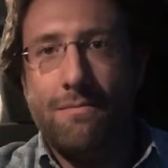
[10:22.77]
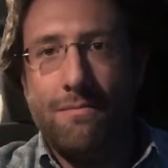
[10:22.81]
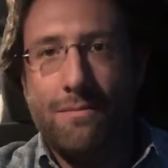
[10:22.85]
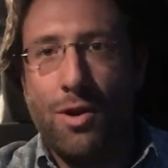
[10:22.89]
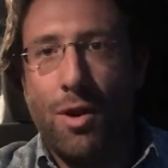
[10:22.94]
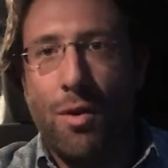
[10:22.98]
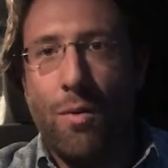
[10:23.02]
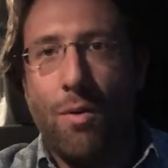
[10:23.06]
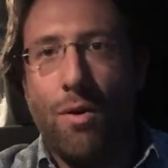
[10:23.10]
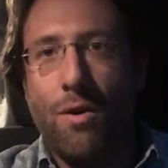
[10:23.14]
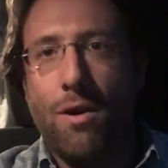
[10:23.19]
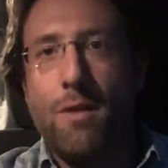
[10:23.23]

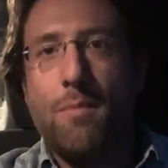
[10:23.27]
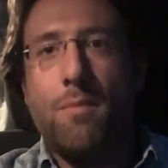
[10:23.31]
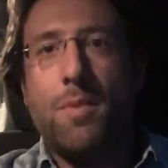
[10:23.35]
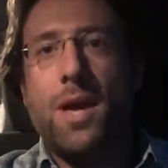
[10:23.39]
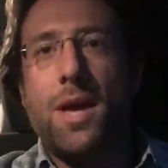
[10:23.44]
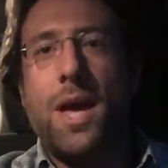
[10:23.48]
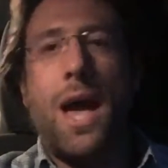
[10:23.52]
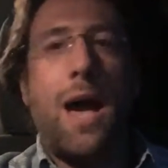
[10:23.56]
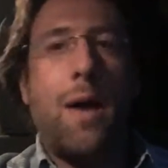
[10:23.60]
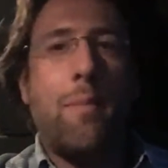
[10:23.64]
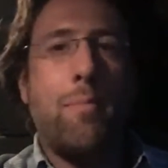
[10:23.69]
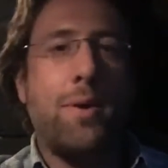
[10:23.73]
Don't worry,
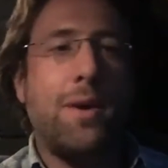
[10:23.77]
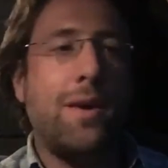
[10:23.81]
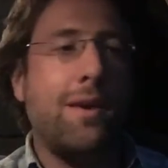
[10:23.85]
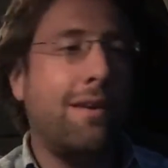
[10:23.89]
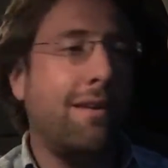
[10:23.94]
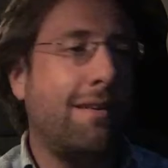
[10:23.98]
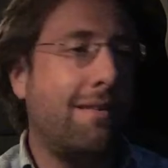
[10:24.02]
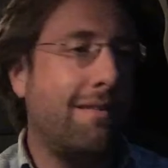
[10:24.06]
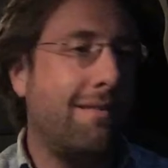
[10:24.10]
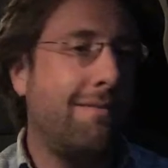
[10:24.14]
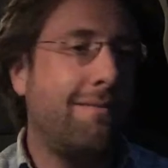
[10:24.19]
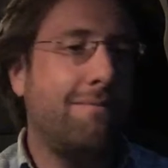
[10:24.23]
be happy.
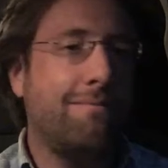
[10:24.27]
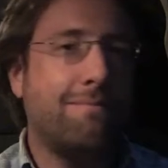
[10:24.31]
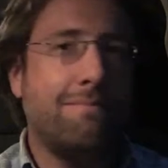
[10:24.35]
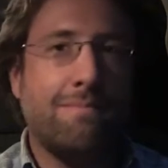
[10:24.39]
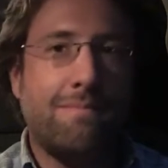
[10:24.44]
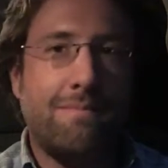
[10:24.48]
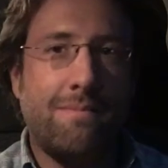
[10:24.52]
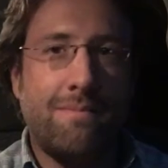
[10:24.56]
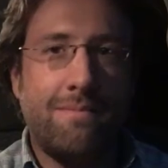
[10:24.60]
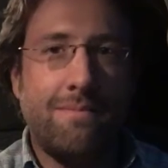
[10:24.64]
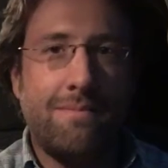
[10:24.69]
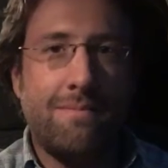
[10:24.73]

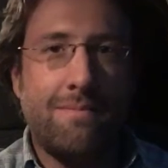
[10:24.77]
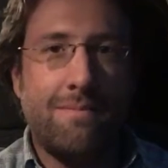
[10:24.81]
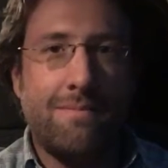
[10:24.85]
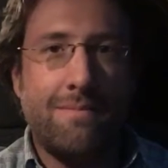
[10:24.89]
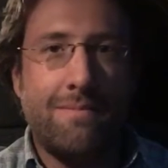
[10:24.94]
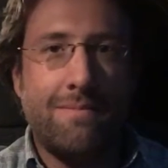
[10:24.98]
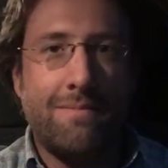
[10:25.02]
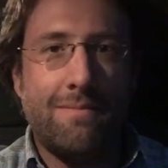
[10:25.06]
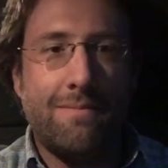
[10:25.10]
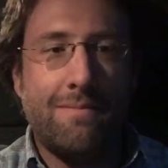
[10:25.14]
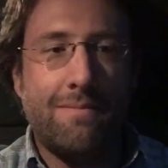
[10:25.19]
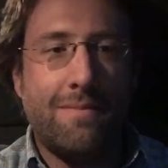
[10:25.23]

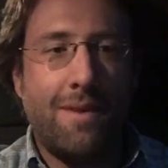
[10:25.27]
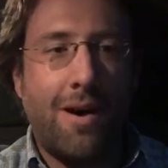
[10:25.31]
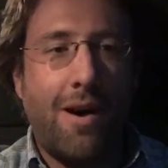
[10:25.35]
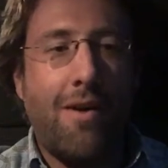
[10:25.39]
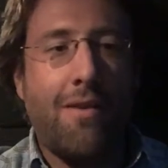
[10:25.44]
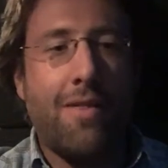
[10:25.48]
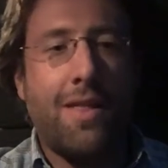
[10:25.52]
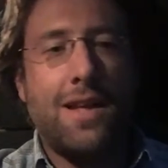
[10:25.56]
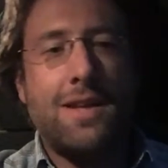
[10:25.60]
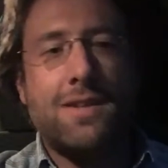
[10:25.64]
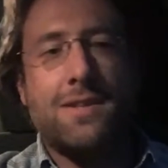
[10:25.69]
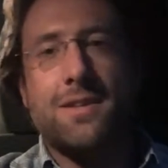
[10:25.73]

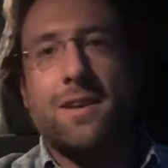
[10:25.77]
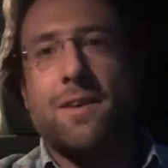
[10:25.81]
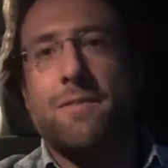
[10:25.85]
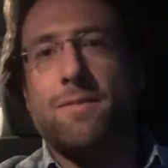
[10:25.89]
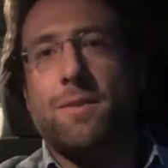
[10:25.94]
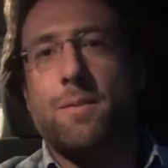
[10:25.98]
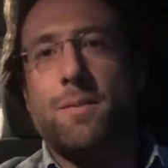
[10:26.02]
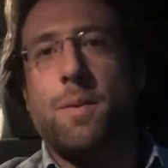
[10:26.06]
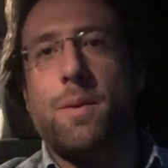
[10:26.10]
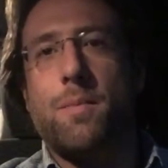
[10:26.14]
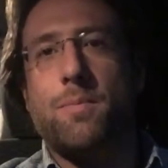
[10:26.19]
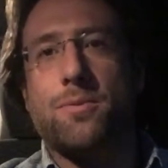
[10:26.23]
All that stuff
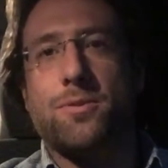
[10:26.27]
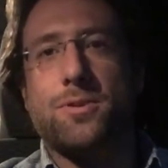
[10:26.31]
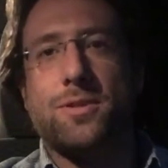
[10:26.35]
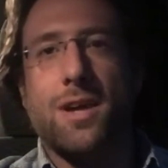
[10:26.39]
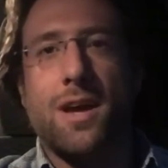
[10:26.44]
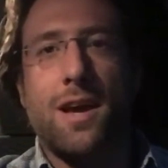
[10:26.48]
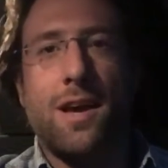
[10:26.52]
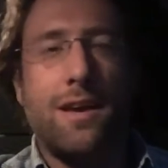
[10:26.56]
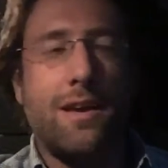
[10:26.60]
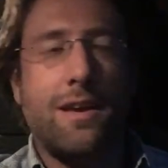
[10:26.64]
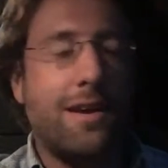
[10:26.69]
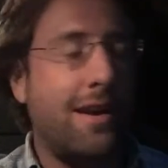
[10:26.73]
that people
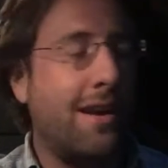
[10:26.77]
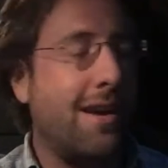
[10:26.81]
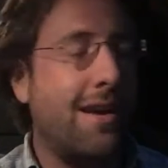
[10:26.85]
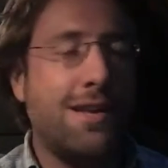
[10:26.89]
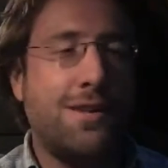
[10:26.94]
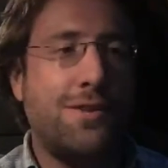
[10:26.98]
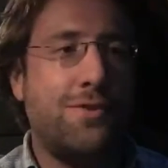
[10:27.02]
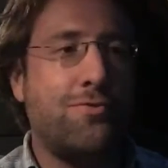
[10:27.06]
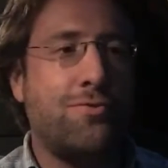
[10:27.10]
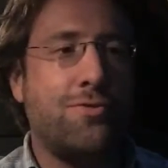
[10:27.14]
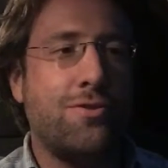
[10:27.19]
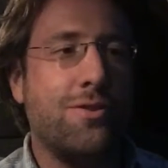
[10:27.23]
say,
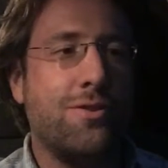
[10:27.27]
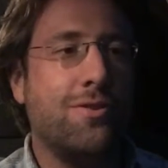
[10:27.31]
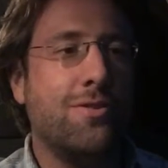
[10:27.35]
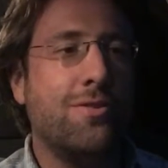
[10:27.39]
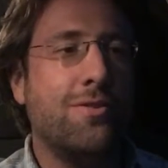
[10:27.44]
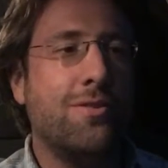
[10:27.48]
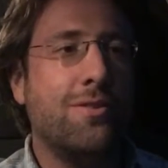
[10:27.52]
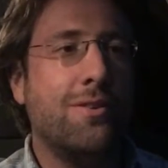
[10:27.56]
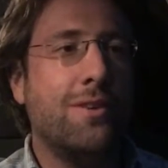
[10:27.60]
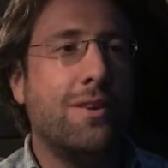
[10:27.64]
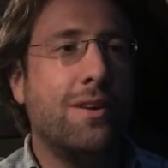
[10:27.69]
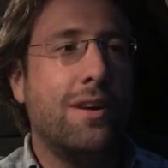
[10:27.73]
it's
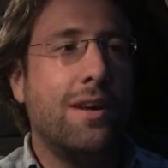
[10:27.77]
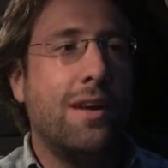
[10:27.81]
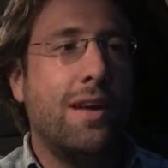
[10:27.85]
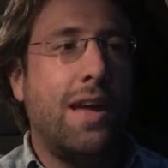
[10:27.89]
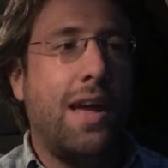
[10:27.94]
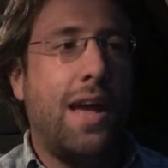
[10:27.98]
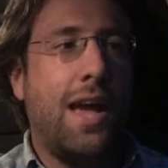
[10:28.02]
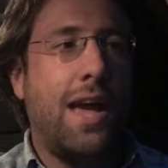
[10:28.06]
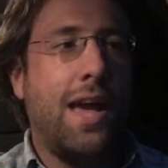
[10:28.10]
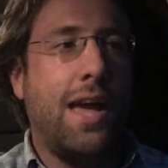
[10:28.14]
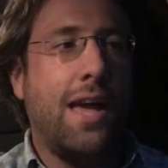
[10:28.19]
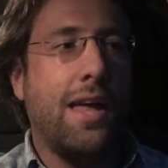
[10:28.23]
true.
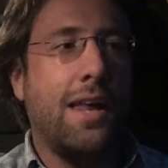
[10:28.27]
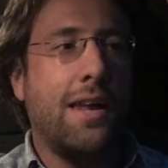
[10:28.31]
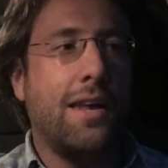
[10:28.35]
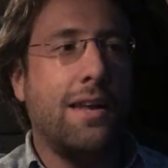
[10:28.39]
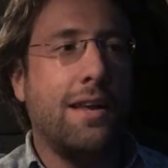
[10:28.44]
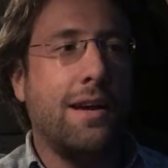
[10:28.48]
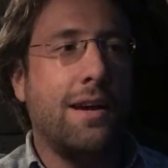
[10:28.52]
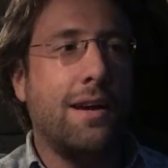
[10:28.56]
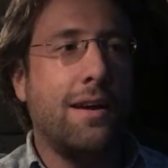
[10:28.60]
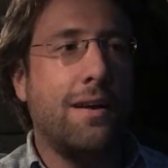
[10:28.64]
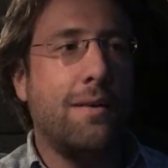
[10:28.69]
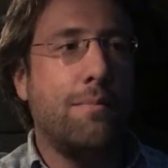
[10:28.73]
And
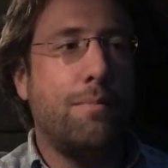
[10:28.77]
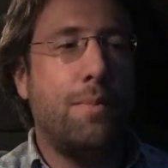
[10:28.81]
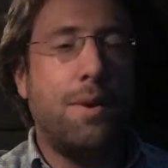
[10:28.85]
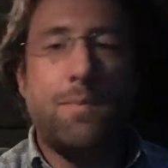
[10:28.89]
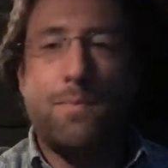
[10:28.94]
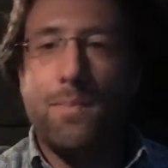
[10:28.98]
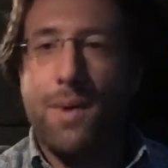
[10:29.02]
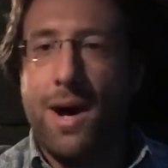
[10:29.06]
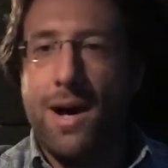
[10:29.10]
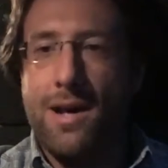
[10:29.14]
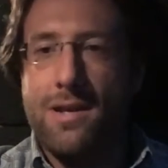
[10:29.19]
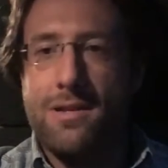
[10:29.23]
be
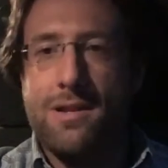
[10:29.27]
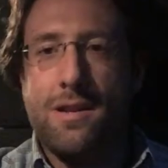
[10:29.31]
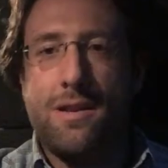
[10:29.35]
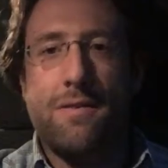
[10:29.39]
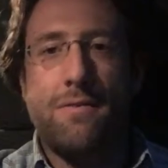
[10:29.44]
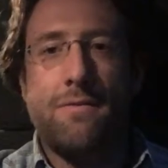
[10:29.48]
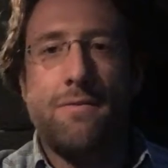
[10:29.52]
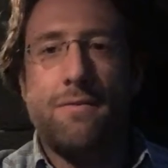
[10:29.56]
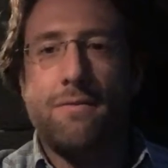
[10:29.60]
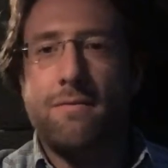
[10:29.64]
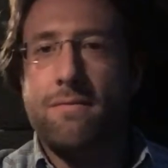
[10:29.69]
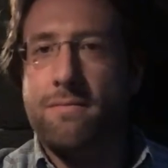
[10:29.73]

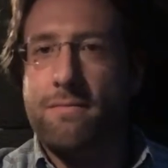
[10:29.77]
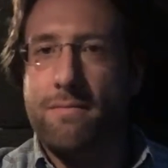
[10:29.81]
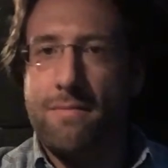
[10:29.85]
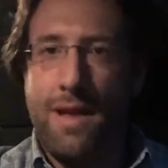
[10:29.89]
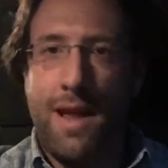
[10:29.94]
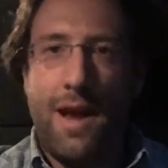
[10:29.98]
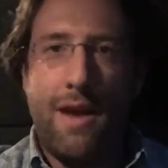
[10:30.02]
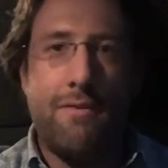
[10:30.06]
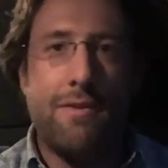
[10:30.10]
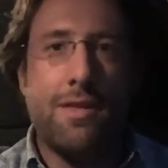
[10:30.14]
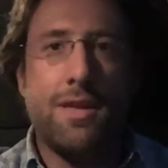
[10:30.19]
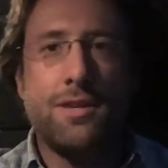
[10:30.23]
positive.
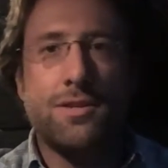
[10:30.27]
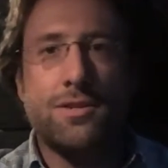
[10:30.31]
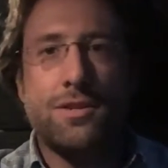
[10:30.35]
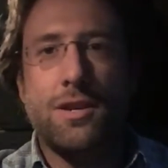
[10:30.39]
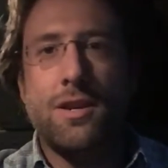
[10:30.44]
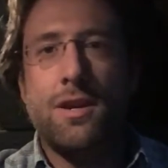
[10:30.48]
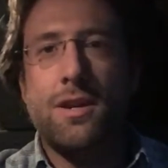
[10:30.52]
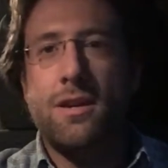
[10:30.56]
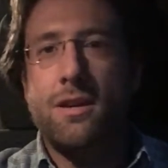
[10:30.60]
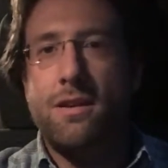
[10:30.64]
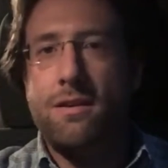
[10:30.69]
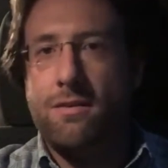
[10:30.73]
Everything's
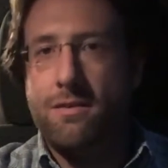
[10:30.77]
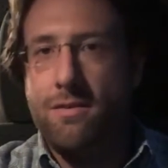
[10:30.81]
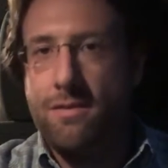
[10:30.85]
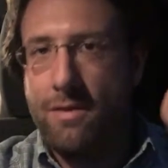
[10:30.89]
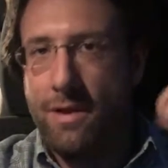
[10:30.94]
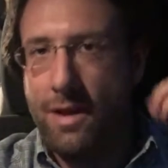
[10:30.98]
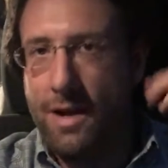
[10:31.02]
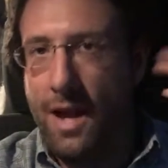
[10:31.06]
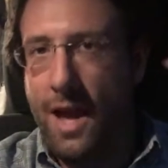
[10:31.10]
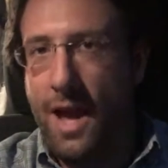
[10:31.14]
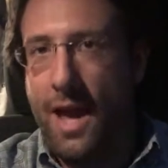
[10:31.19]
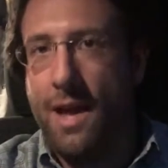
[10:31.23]
good. You
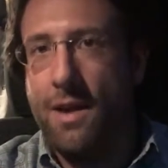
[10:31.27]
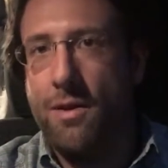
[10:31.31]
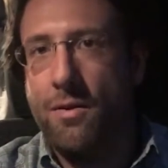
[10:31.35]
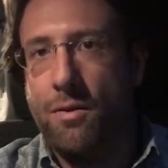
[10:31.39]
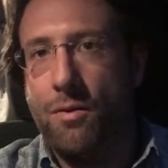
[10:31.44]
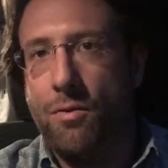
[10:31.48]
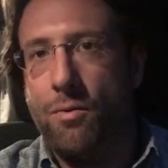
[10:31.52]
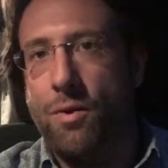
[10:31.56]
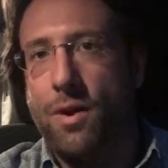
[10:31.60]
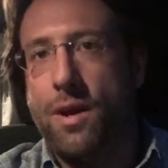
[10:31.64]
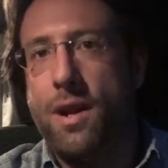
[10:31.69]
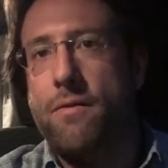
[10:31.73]
can
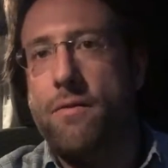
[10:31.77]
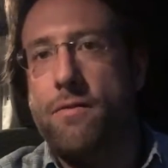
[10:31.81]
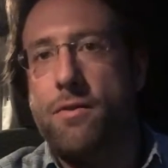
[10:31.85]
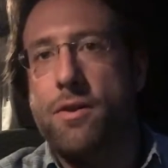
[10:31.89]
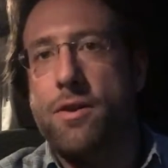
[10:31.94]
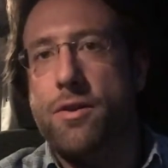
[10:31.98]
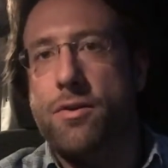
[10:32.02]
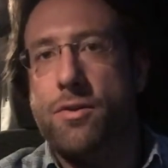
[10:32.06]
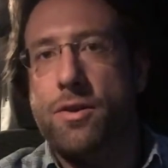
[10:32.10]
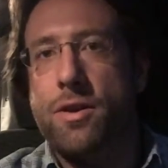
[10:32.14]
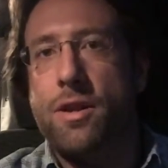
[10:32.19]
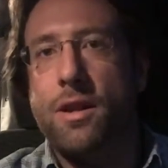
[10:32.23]
handle whatever
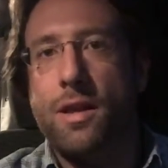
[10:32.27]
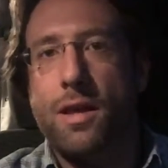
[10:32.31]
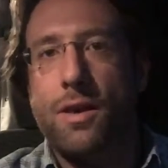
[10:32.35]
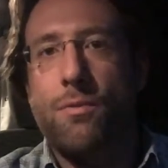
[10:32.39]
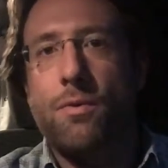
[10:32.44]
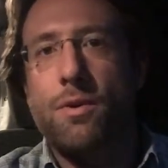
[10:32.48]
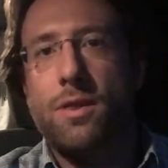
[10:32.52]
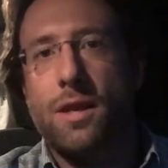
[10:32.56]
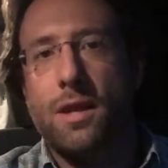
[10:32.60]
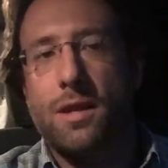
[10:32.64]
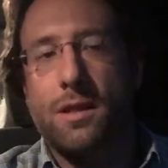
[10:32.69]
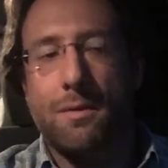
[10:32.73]
you're dealing
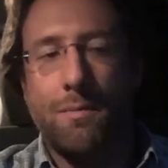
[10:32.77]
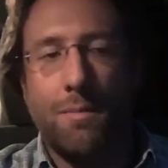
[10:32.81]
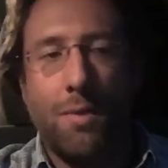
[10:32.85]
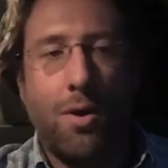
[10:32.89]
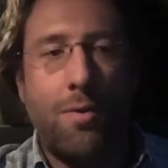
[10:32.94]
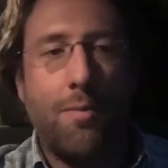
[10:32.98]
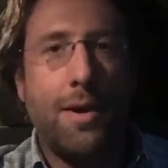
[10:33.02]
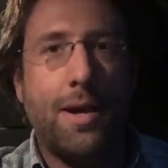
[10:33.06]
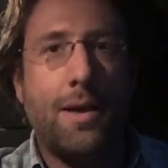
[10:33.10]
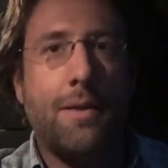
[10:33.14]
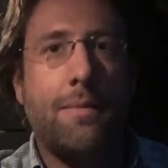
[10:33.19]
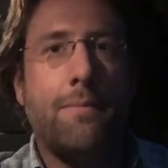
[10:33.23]
with at the
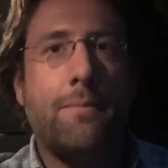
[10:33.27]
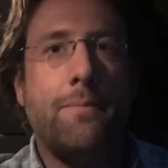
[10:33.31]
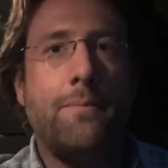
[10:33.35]
moment.